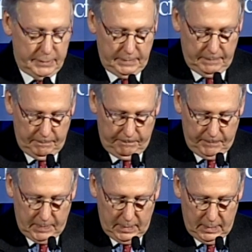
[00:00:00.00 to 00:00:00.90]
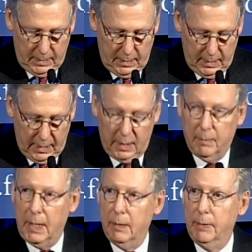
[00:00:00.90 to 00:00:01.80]
theirs,
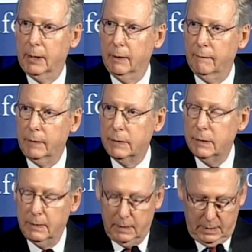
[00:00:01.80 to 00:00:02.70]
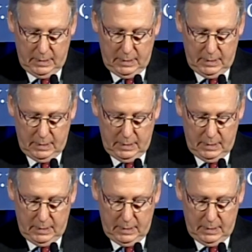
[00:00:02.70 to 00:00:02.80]
and it made a big difference.